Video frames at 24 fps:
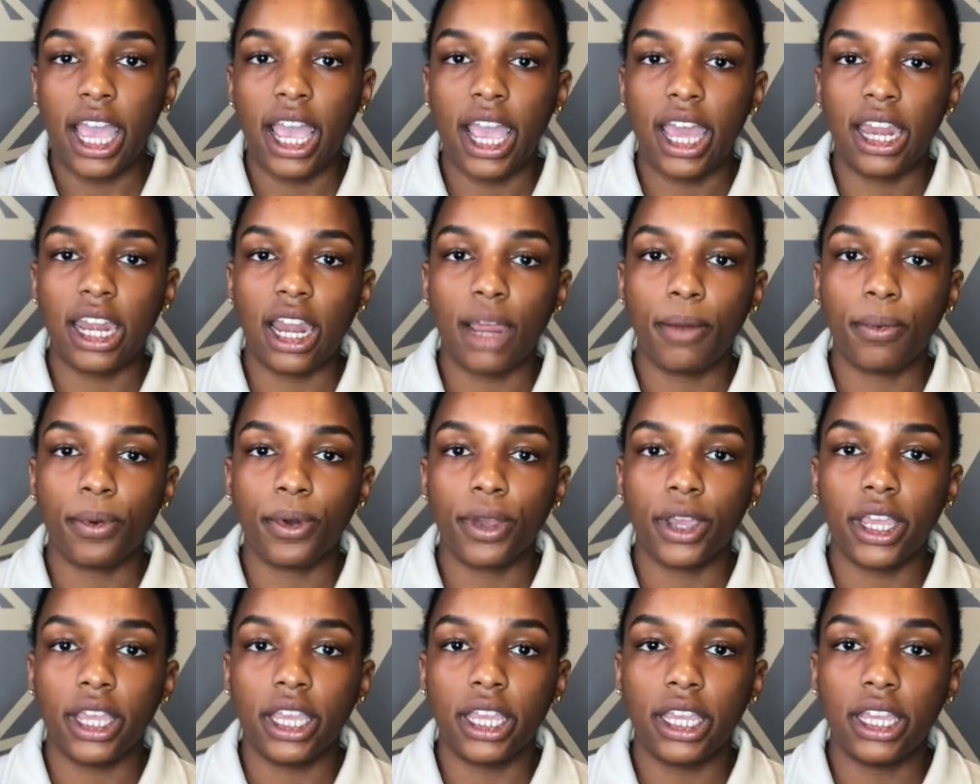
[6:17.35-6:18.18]
And I
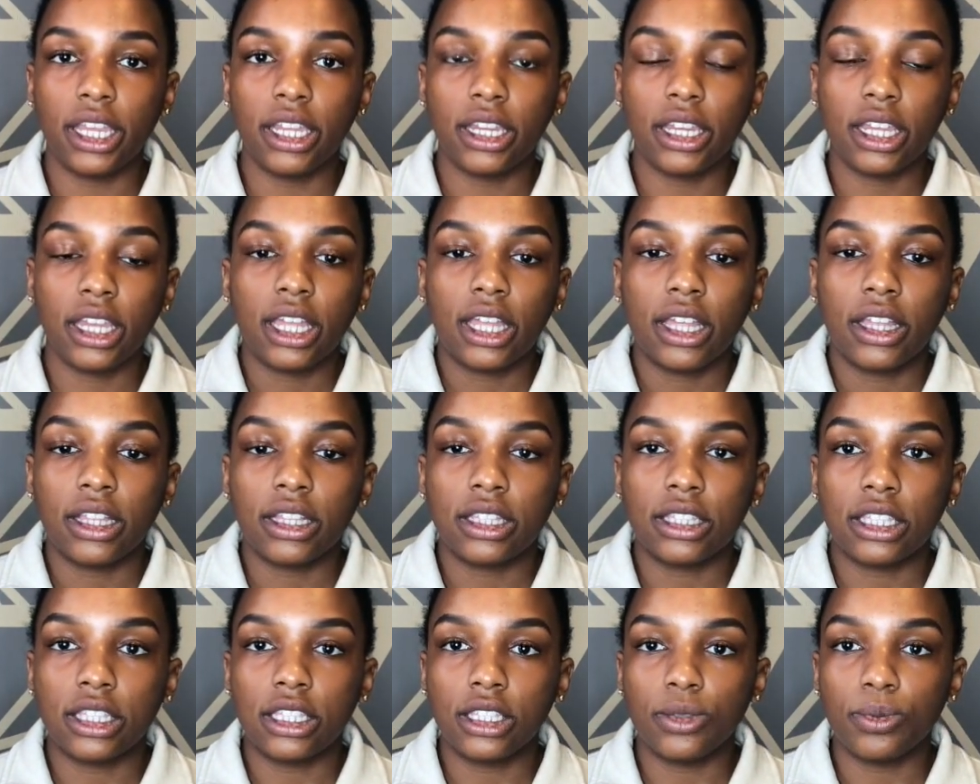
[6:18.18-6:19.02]
prayed
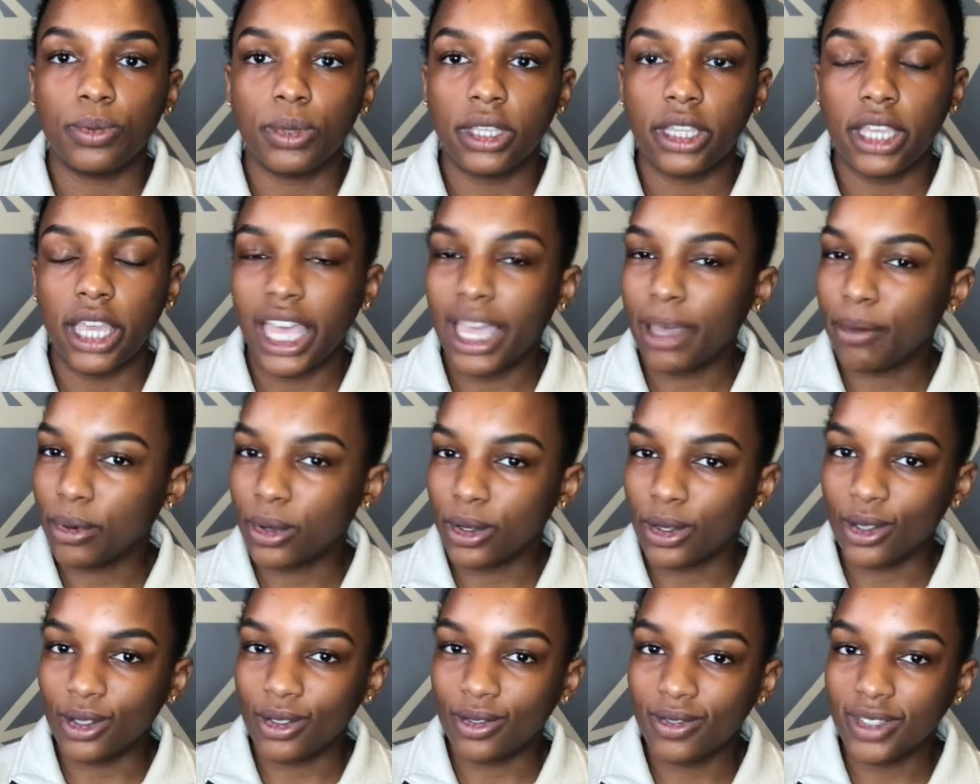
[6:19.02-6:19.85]
to be
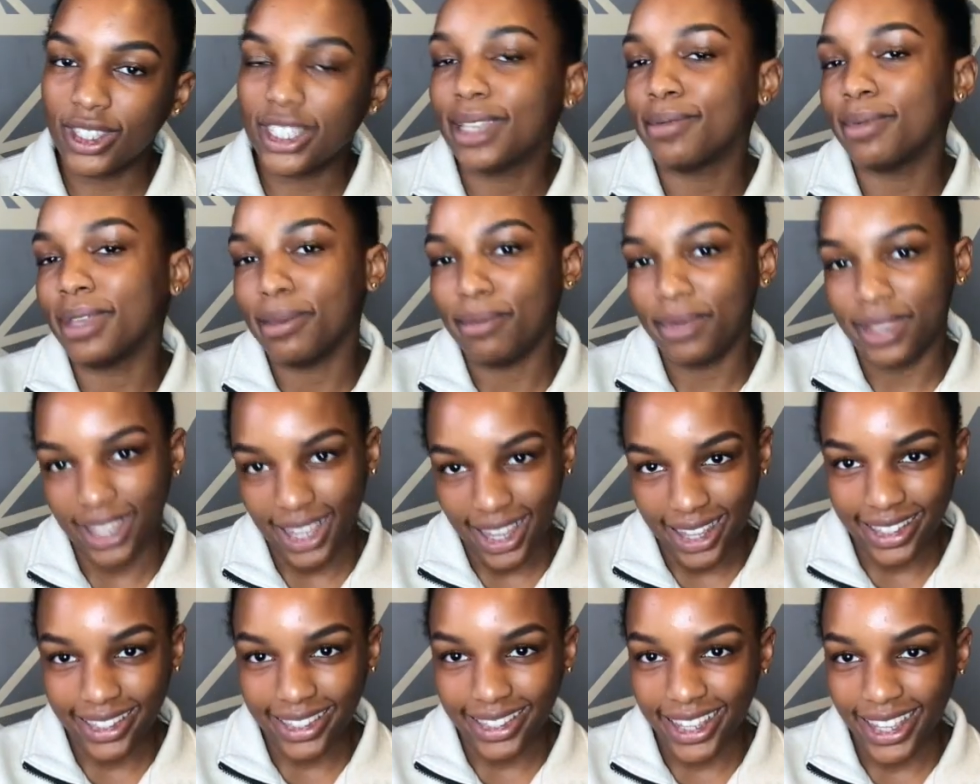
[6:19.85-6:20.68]
able to meet
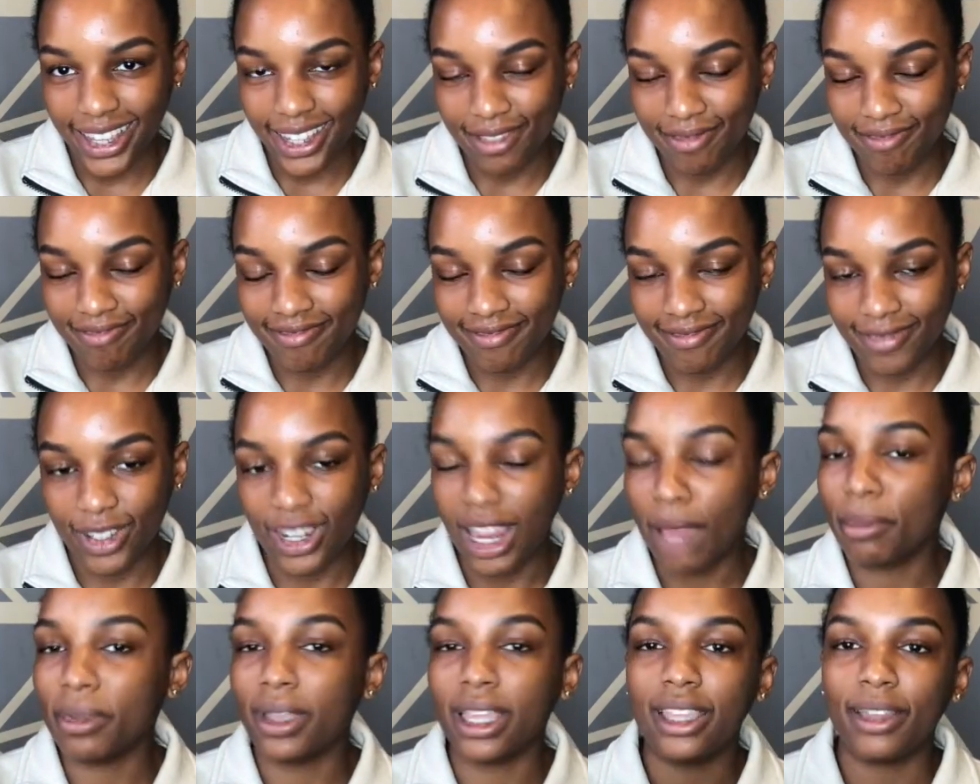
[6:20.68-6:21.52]
Beyonce.
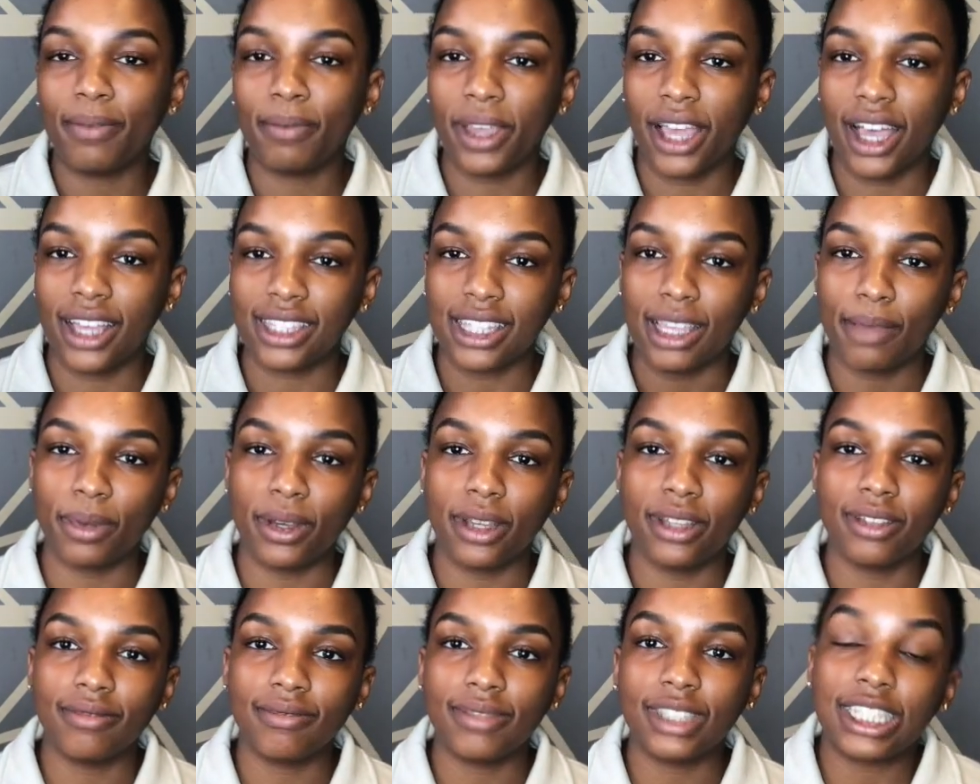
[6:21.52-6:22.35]
Not meet Beyonce,
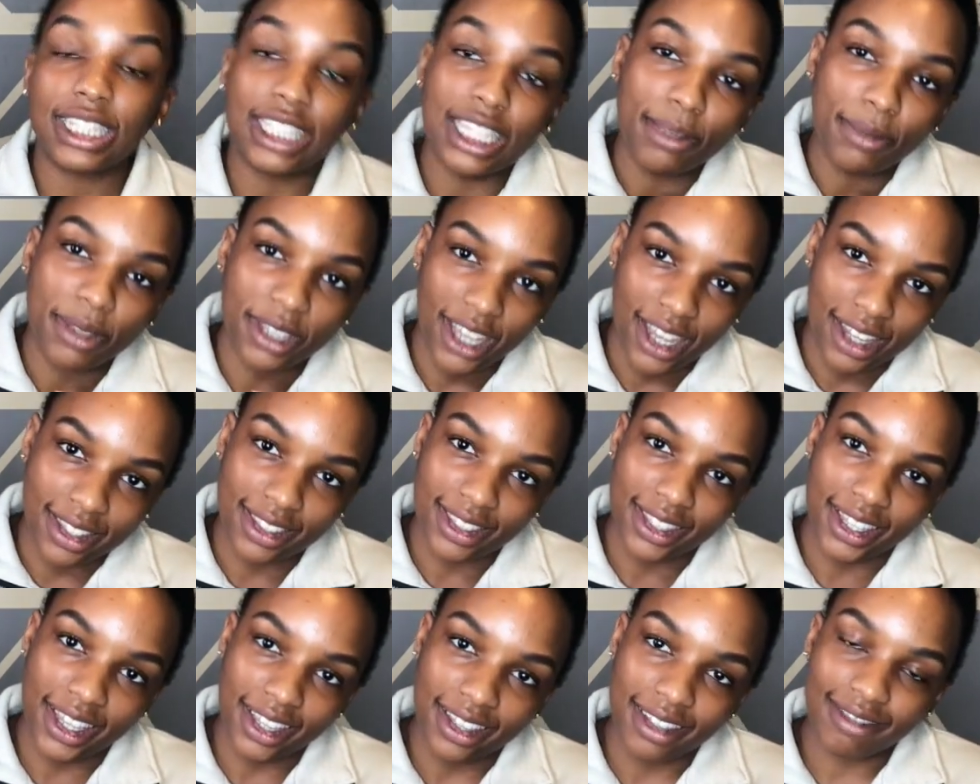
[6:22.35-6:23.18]
but see
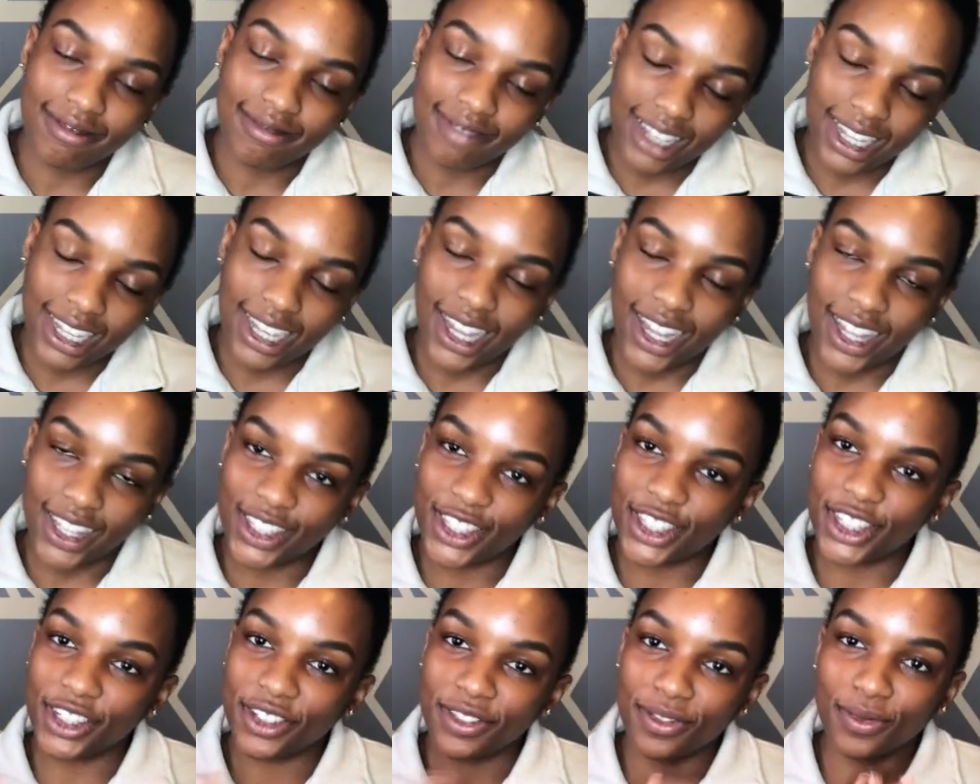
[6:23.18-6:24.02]
Beyonce in
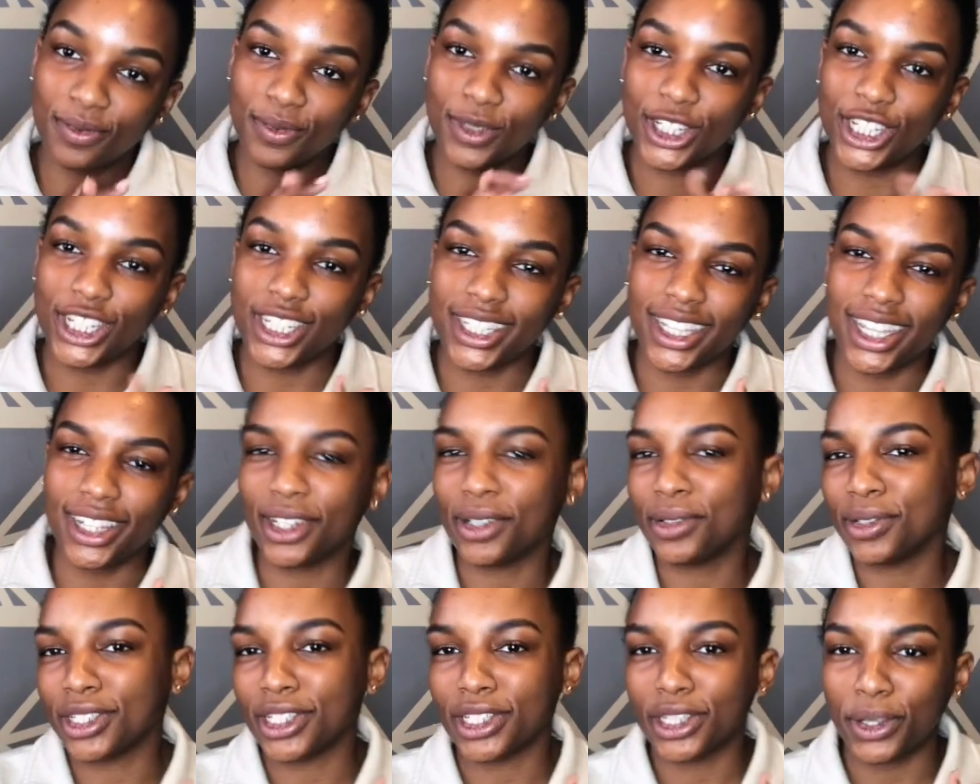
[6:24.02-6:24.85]
concert. Which is, I
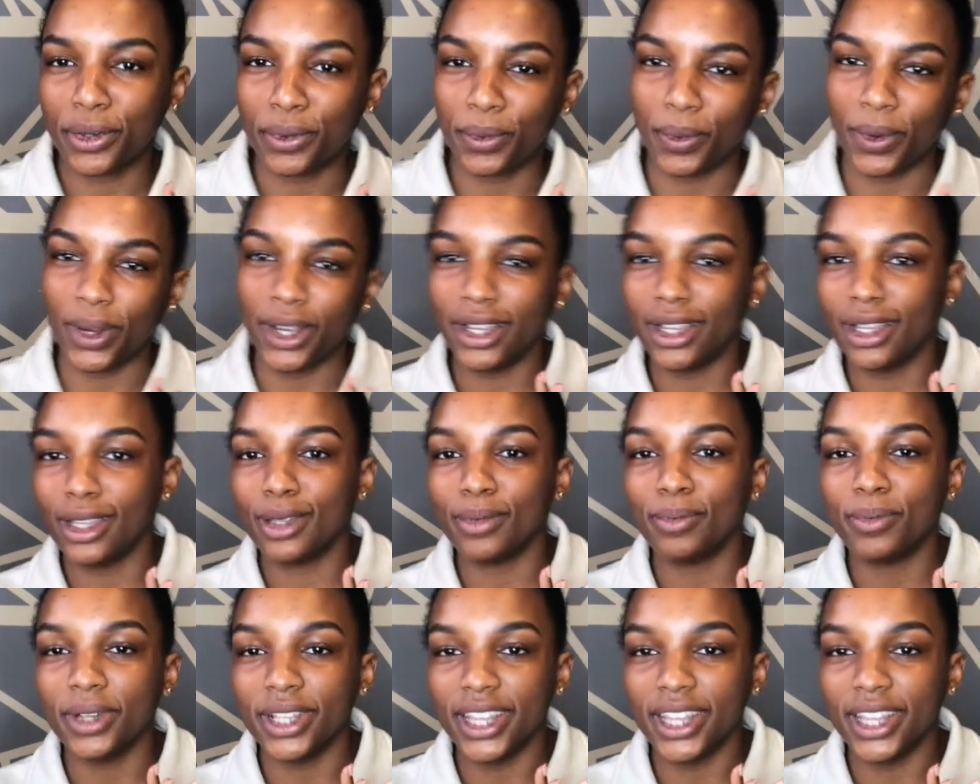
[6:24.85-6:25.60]
know it's like, what?